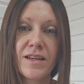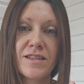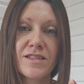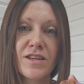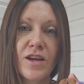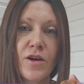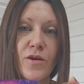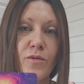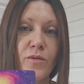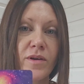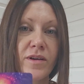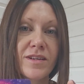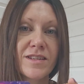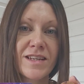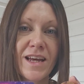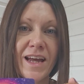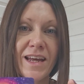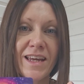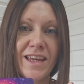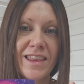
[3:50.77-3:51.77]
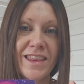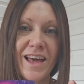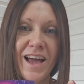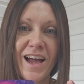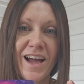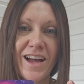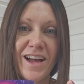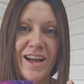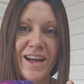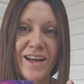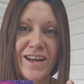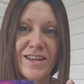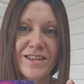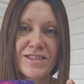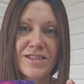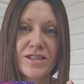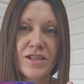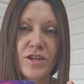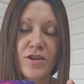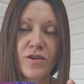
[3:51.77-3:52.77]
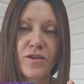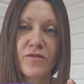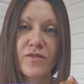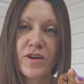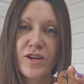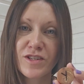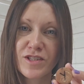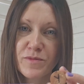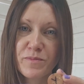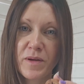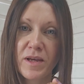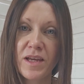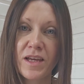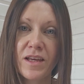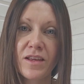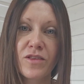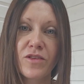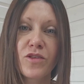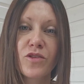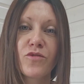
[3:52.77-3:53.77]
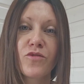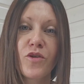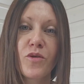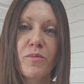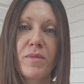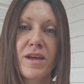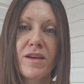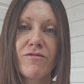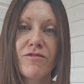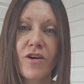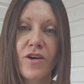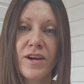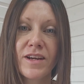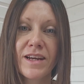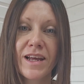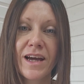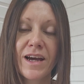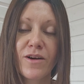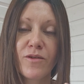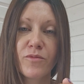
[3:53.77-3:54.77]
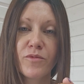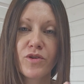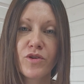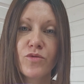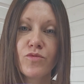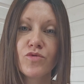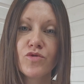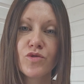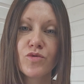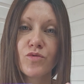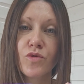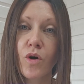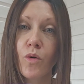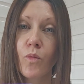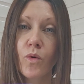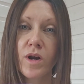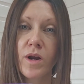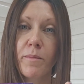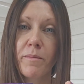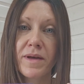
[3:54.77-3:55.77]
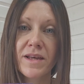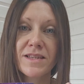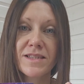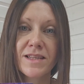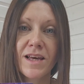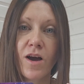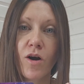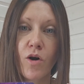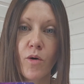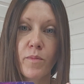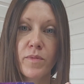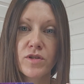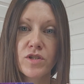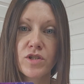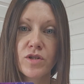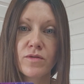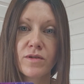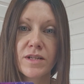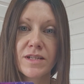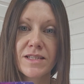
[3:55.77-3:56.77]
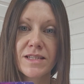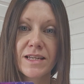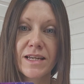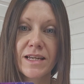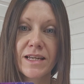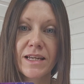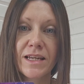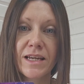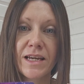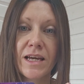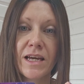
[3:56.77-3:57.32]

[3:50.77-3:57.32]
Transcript: So take that as the universe speaking through me right now. You do not want to miss that opportunity.